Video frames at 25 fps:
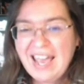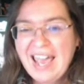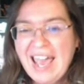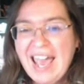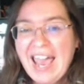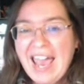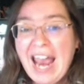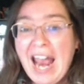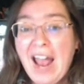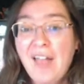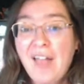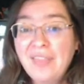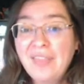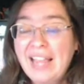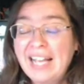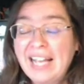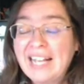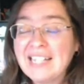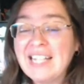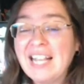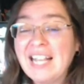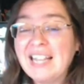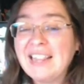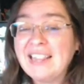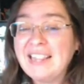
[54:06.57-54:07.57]
And like I
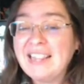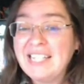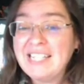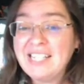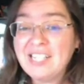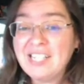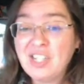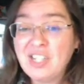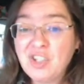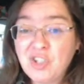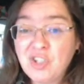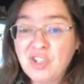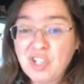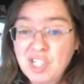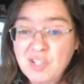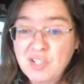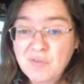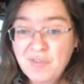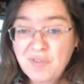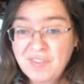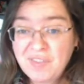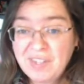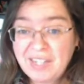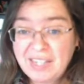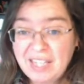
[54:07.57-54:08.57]
said, this is just for
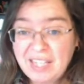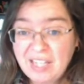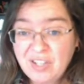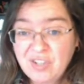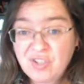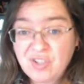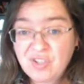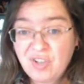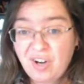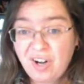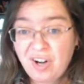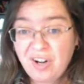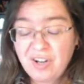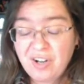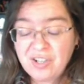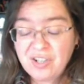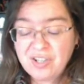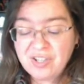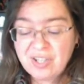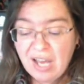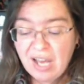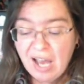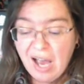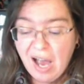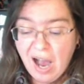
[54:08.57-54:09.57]
the Kickstarters.
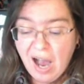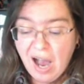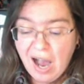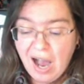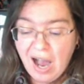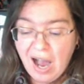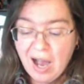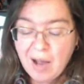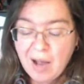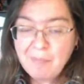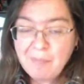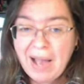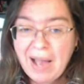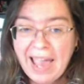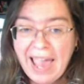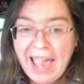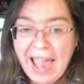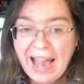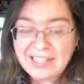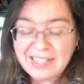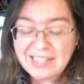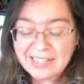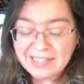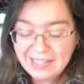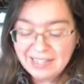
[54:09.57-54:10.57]

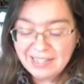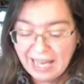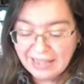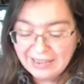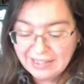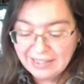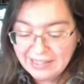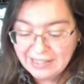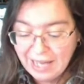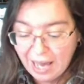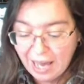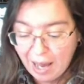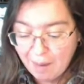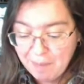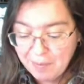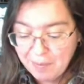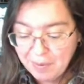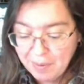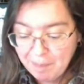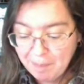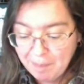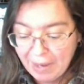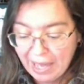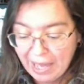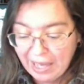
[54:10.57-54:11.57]
At the top of the
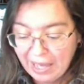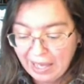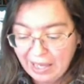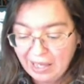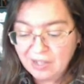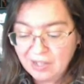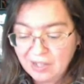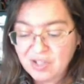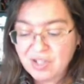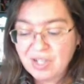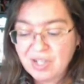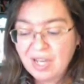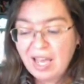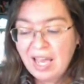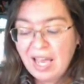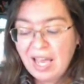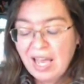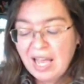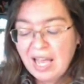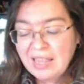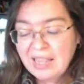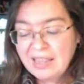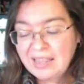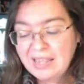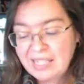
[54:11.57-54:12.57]
page,
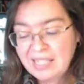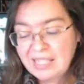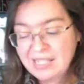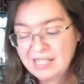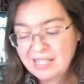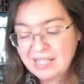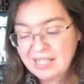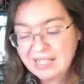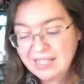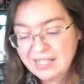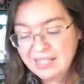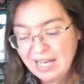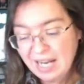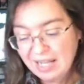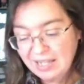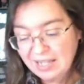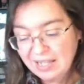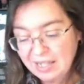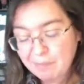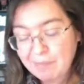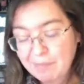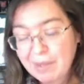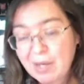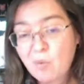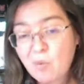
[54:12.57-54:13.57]
this is telling
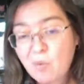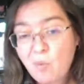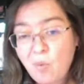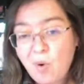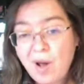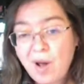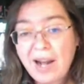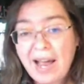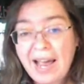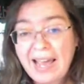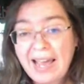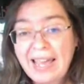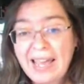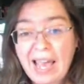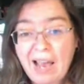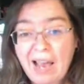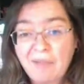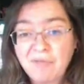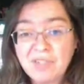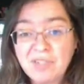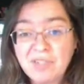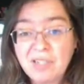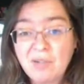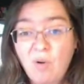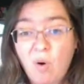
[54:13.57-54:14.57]
me what I have to
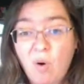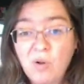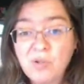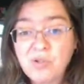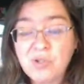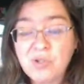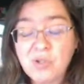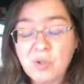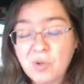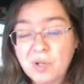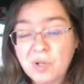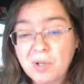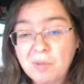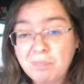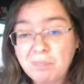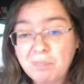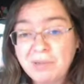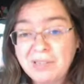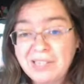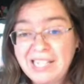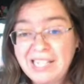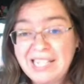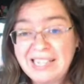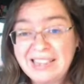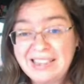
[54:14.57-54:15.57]
also
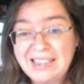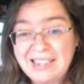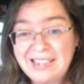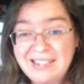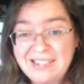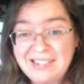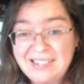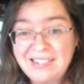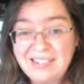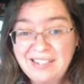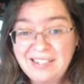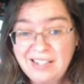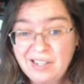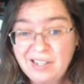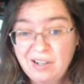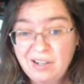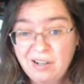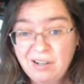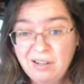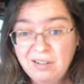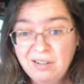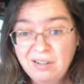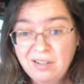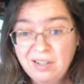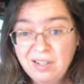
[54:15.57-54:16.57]
complete this year
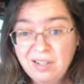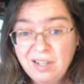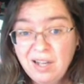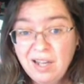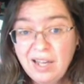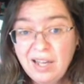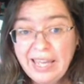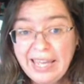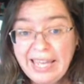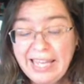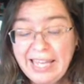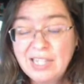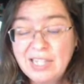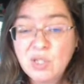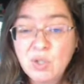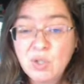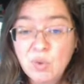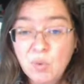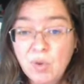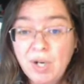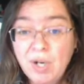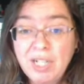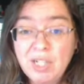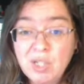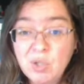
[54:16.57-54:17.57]
in
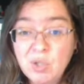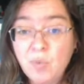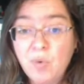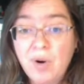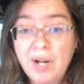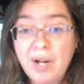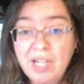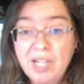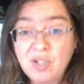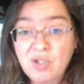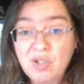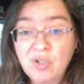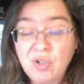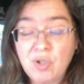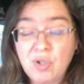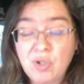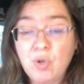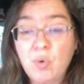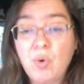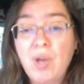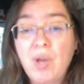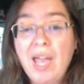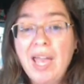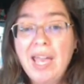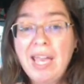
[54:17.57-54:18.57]
2022
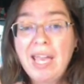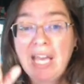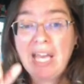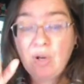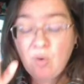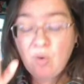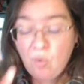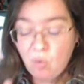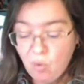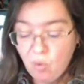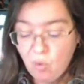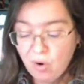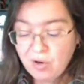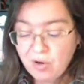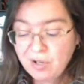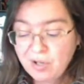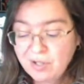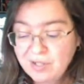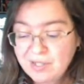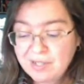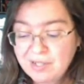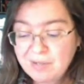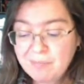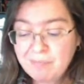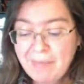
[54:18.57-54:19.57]
in order
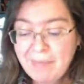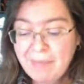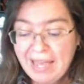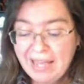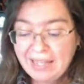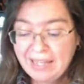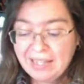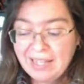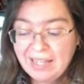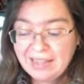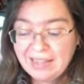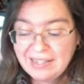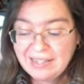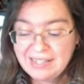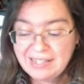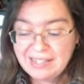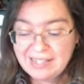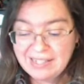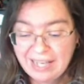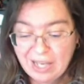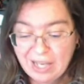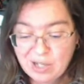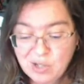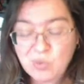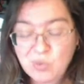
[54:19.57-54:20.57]
to make the
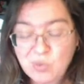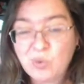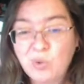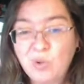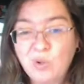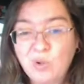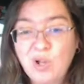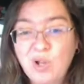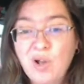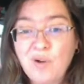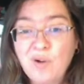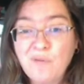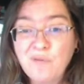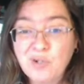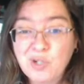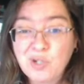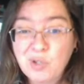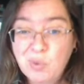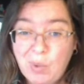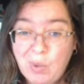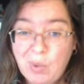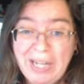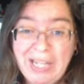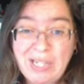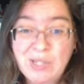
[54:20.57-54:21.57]
schedule for
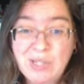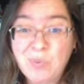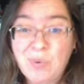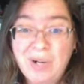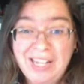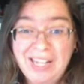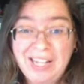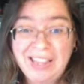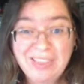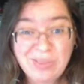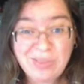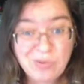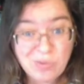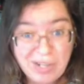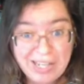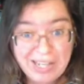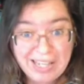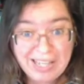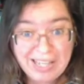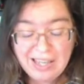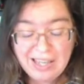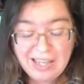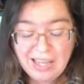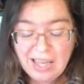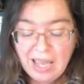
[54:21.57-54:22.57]
2023.
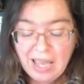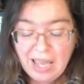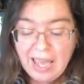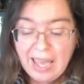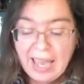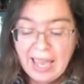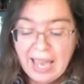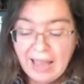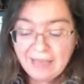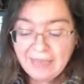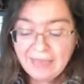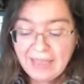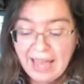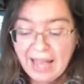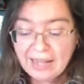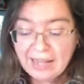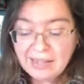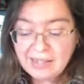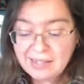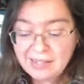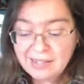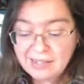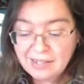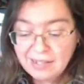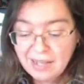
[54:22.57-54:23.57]
And
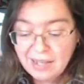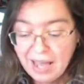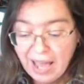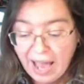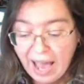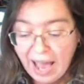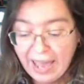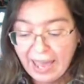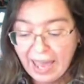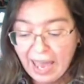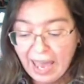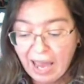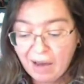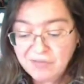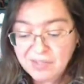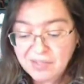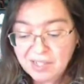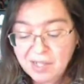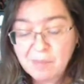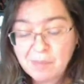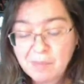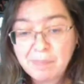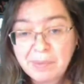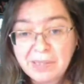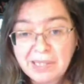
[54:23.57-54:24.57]
that's, I have to
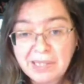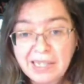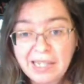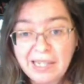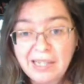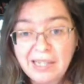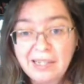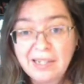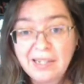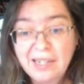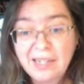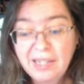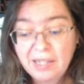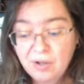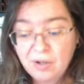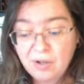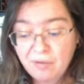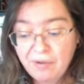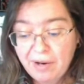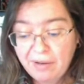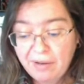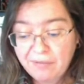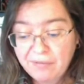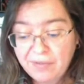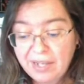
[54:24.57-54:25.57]
complete Eagle
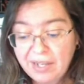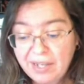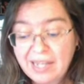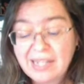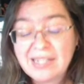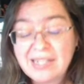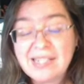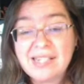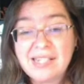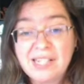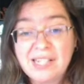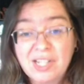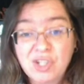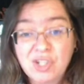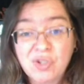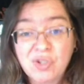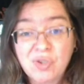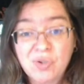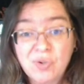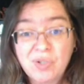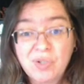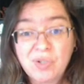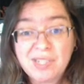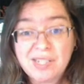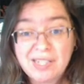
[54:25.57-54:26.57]
Raven
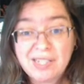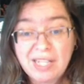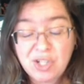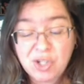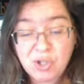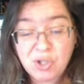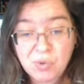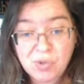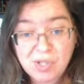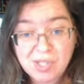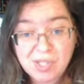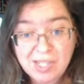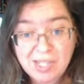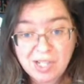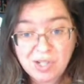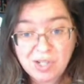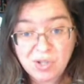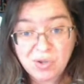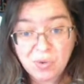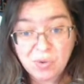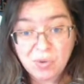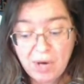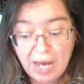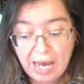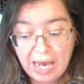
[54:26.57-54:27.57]
issues 6 through
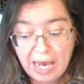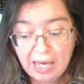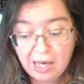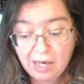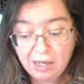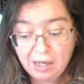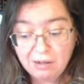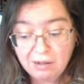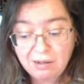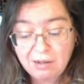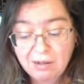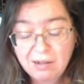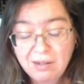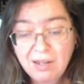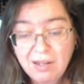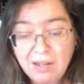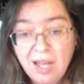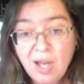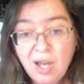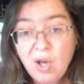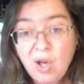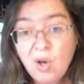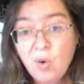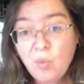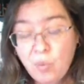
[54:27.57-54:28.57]
8,
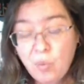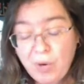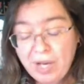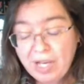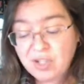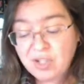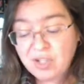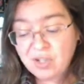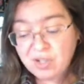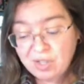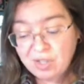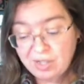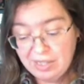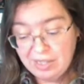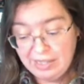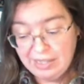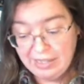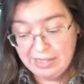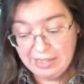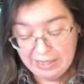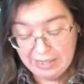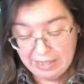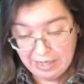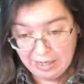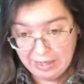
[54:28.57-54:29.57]
which
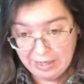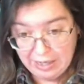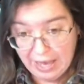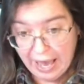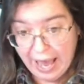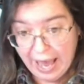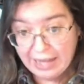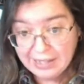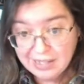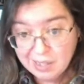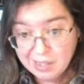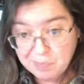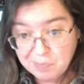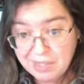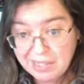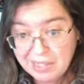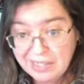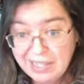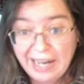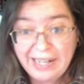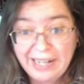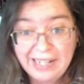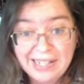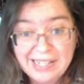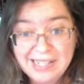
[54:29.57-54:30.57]
adds up to
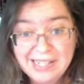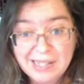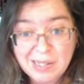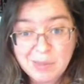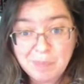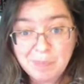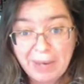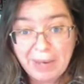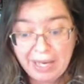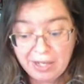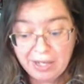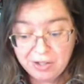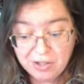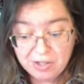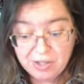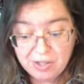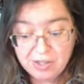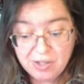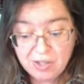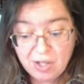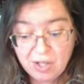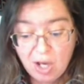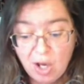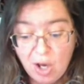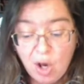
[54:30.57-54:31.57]
96 pages,
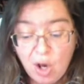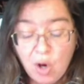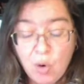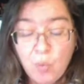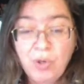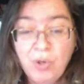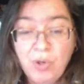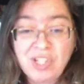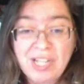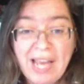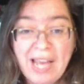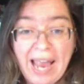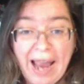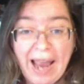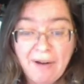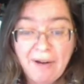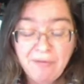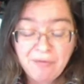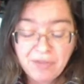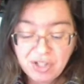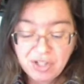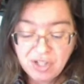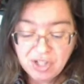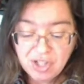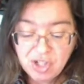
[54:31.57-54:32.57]
which
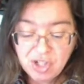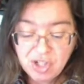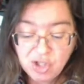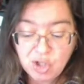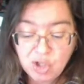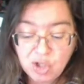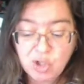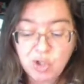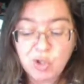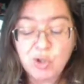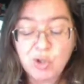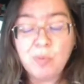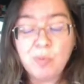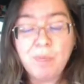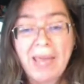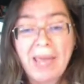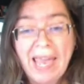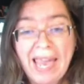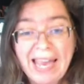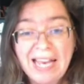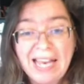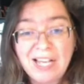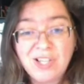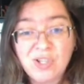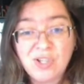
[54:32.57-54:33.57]
averages to 2
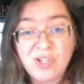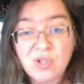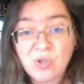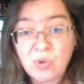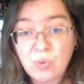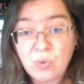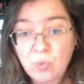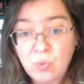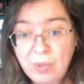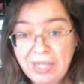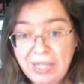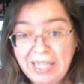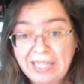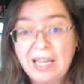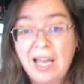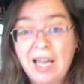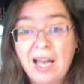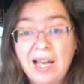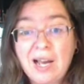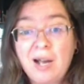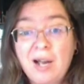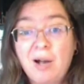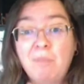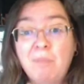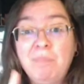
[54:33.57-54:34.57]
pages a week,
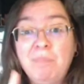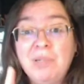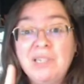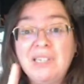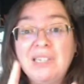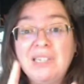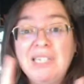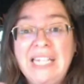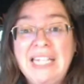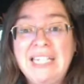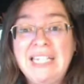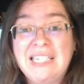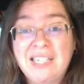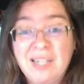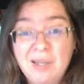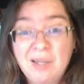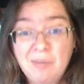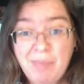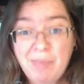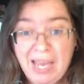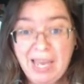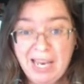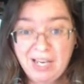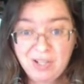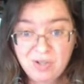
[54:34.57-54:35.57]
complete
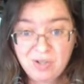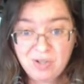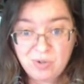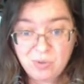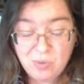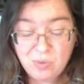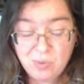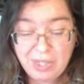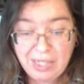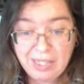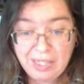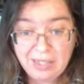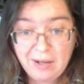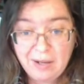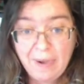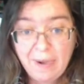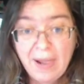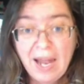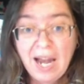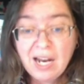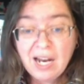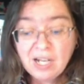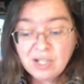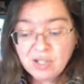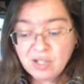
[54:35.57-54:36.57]
pages a week.
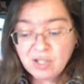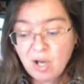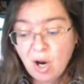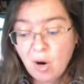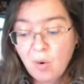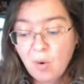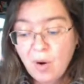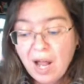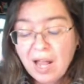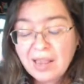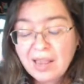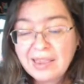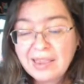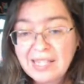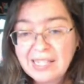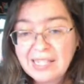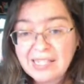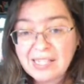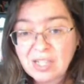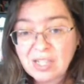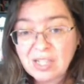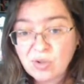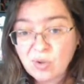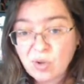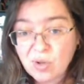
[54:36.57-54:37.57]
So this
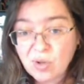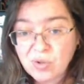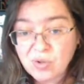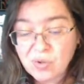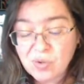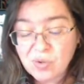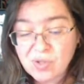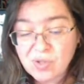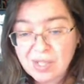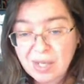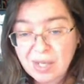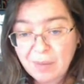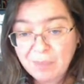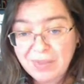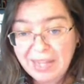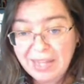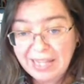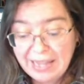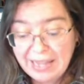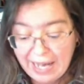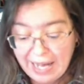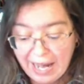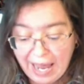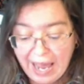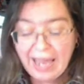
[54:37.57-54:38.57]
is also something
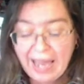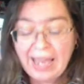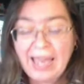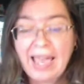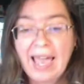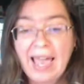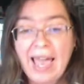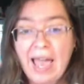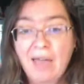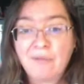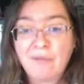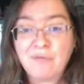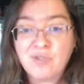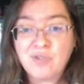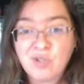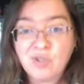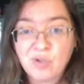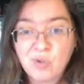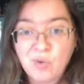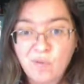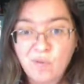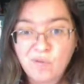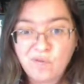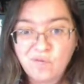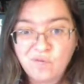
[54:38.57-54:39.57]
that I have to
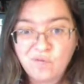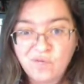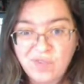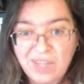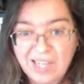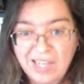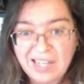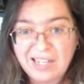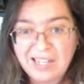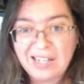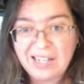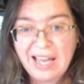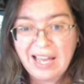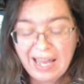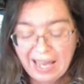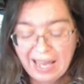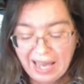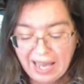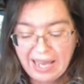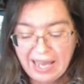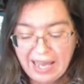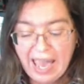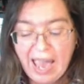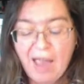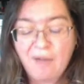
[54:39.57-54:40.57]

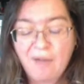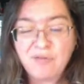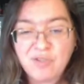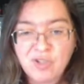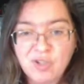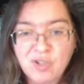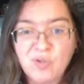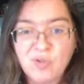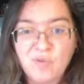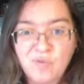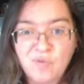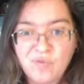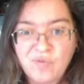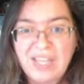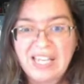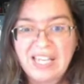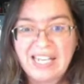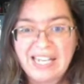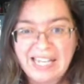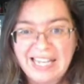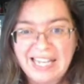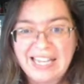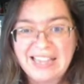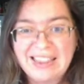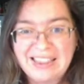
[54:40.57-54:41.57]
fit
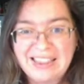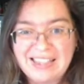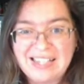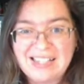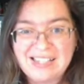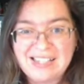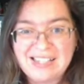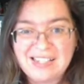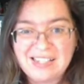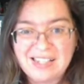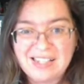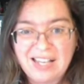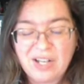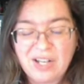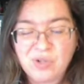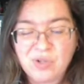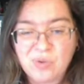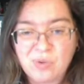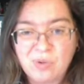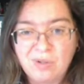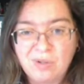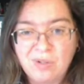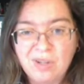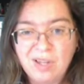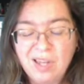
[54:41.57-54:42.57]
in this schedule.